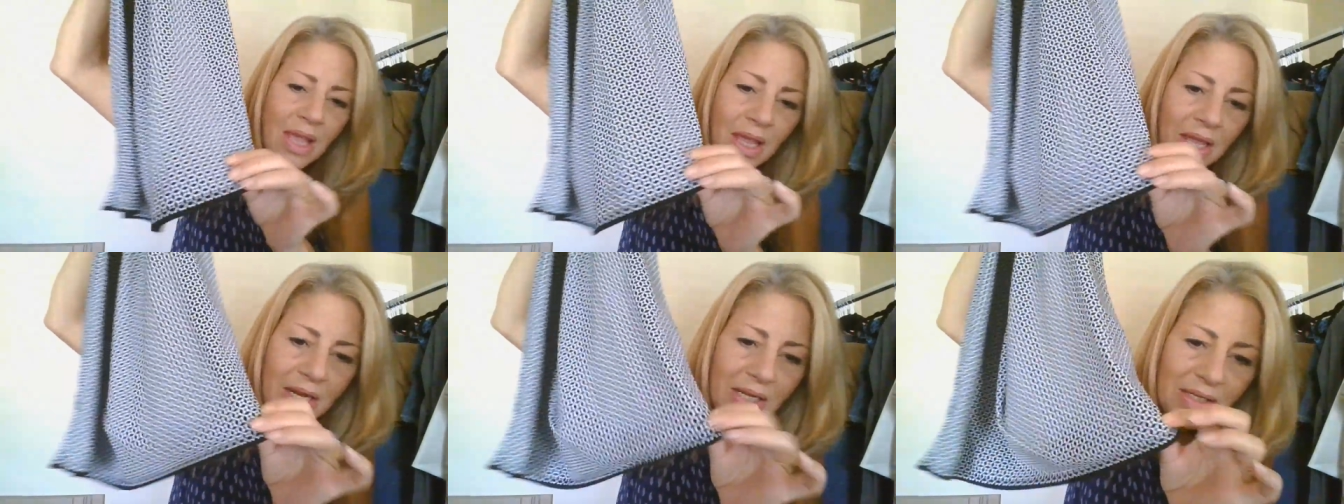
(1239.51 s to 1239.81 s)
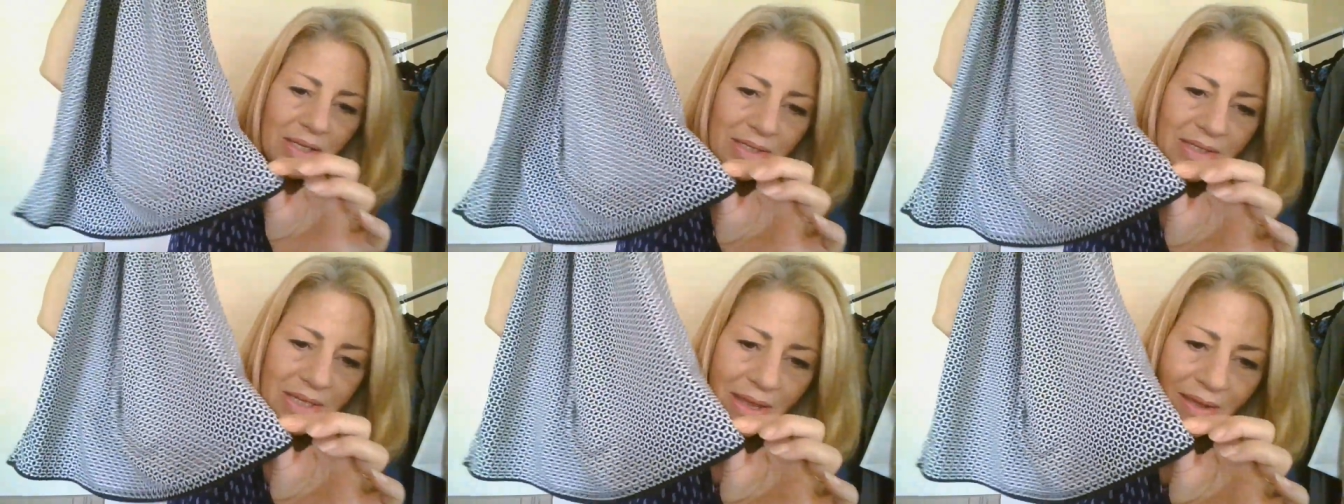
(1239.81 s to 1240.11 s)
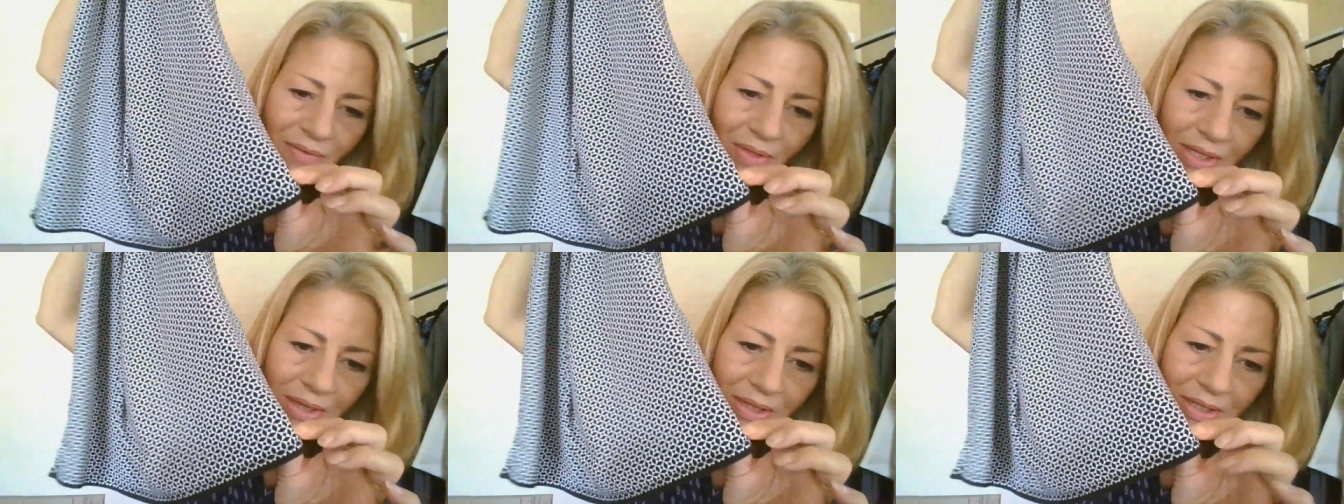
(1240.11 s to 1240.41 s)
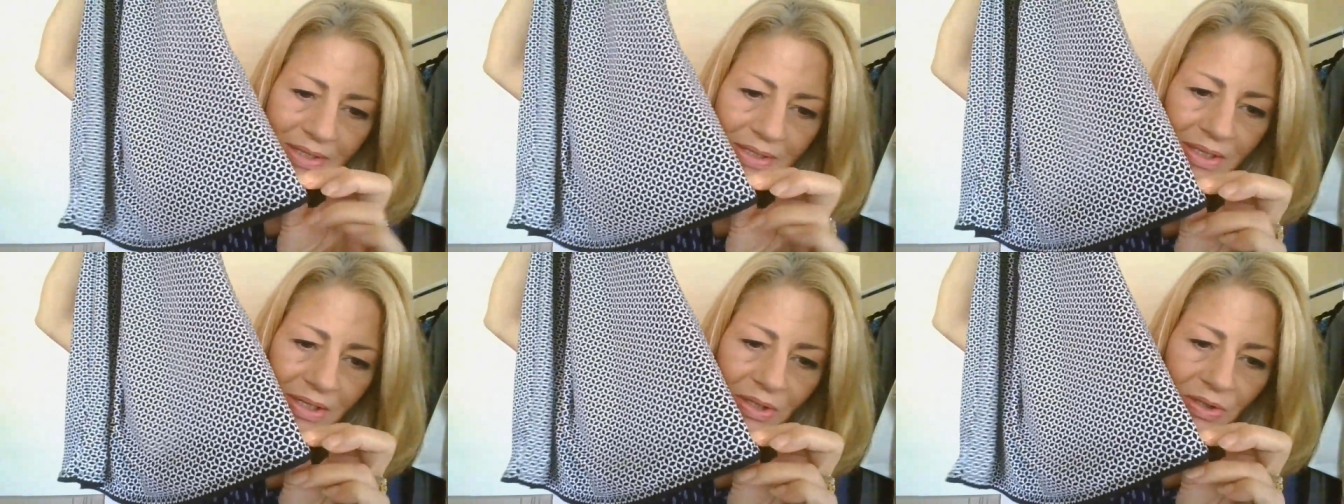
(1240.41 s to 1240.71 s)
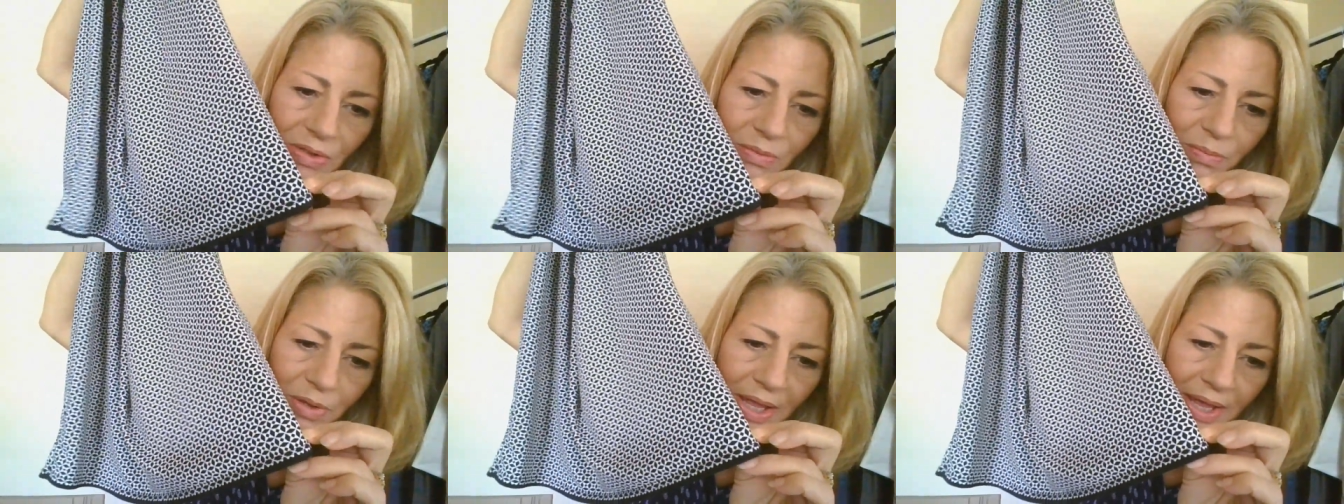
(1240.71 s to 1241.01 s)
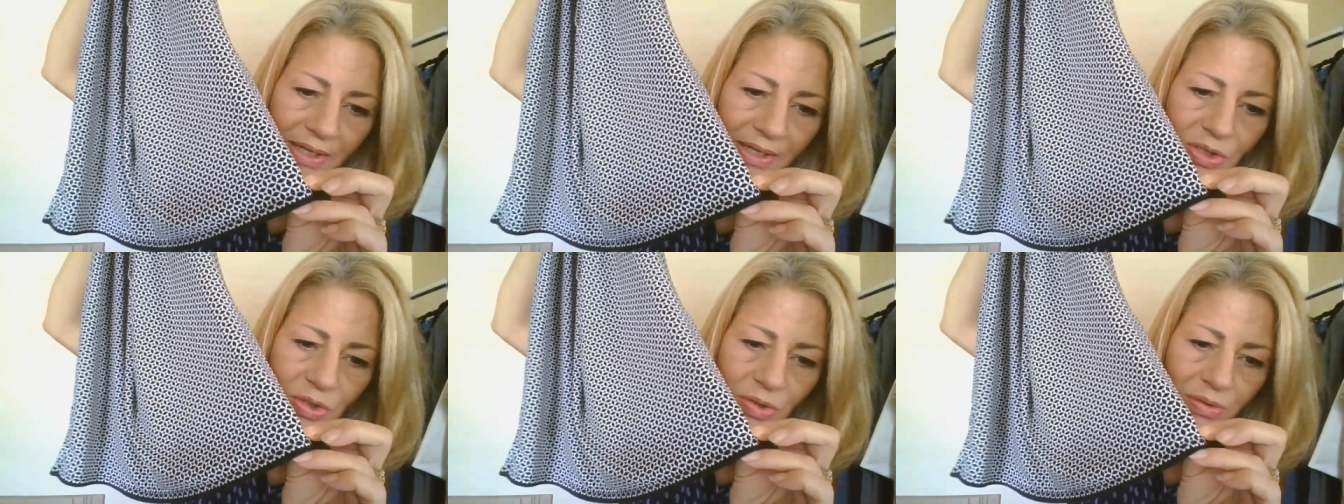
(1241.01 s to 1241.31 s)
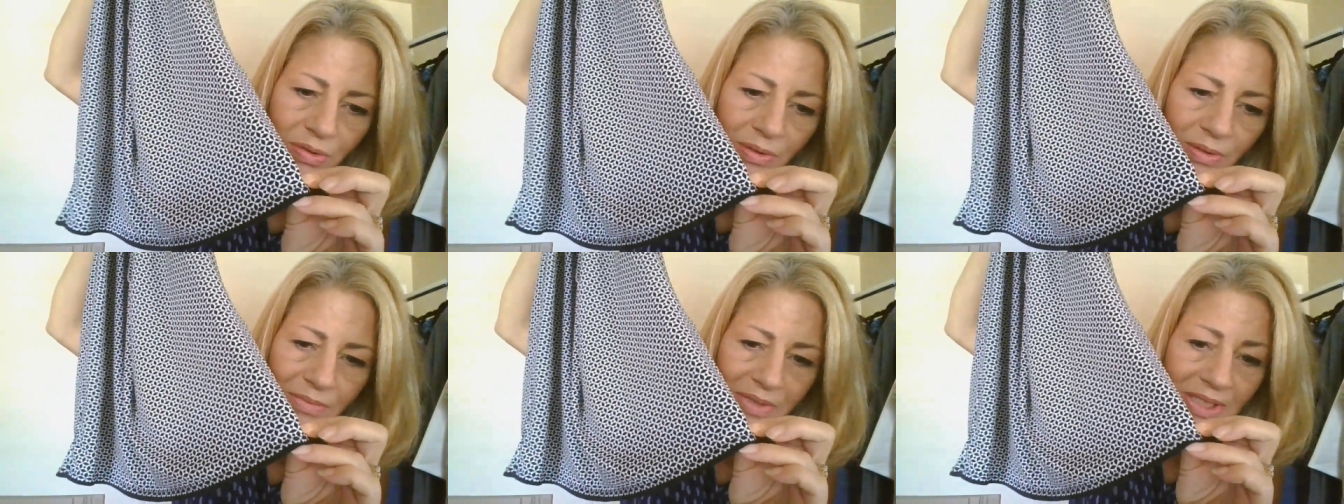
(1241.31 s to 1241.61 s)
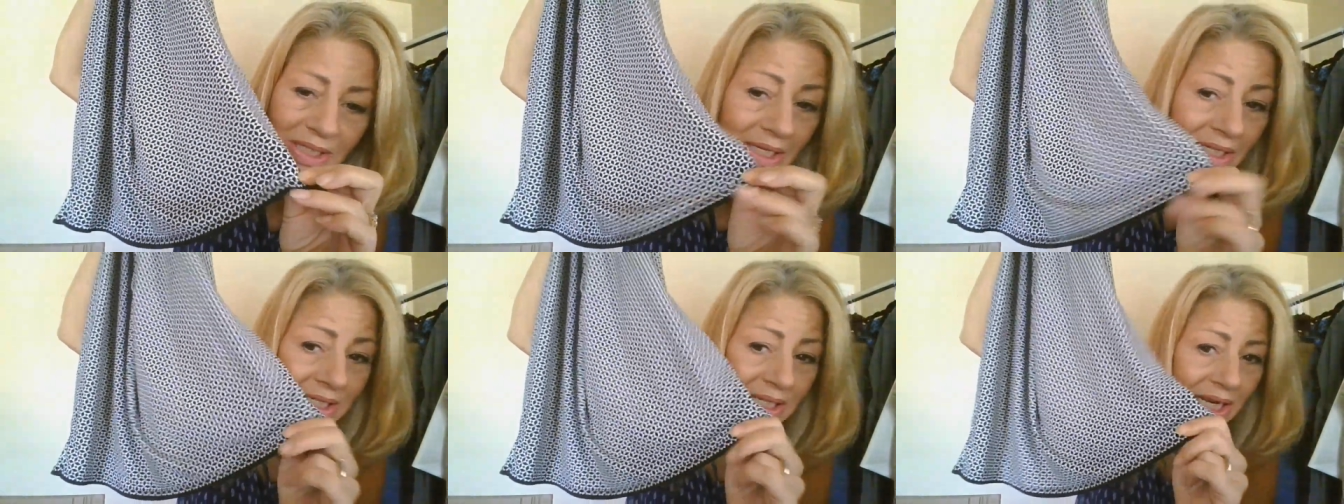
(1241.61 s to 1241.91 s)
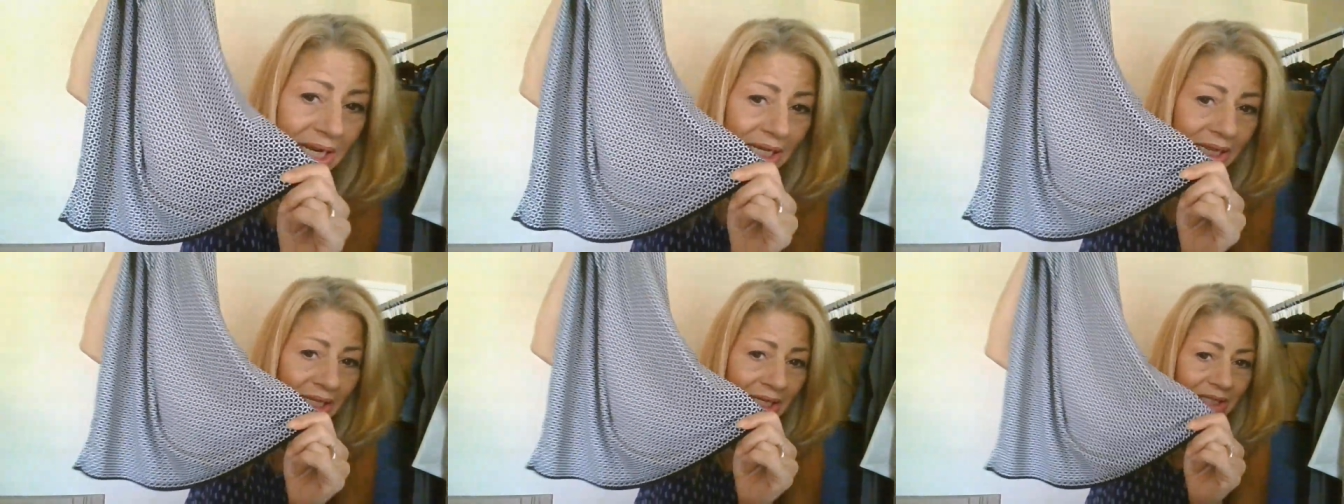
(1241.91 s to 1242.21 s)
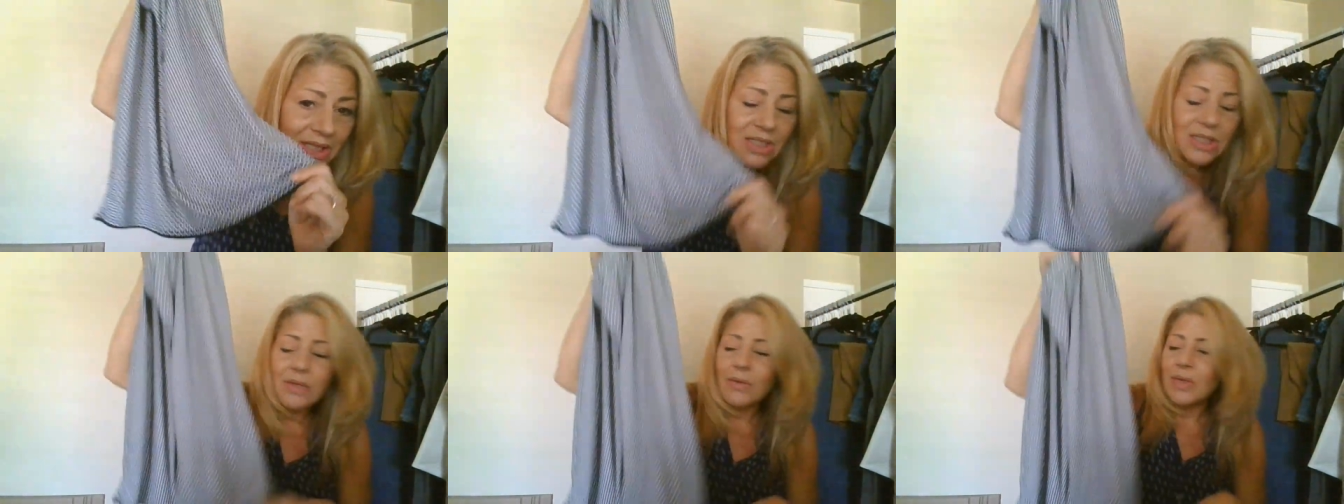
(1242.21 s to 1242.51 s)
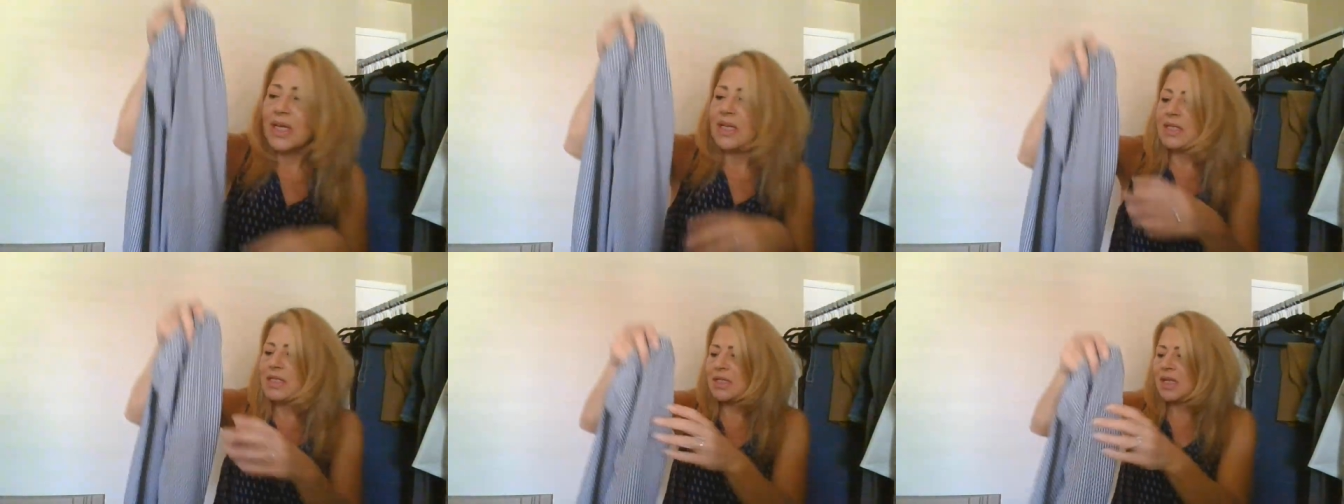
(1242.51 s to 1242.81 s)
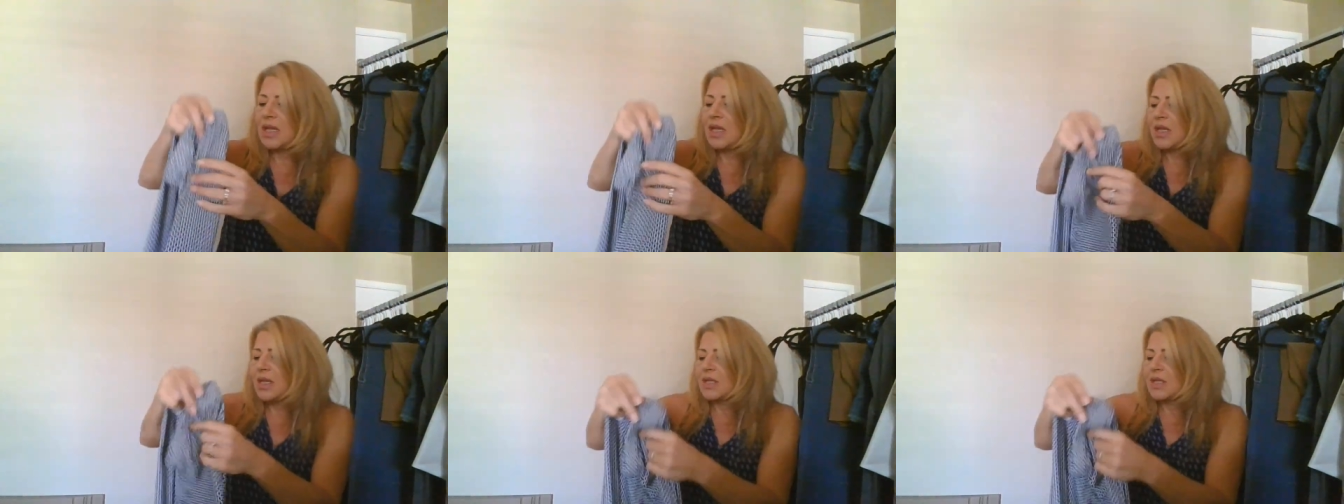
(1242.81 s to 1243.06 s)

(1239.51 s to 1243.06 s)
and it does have like this little black trim detailing to it.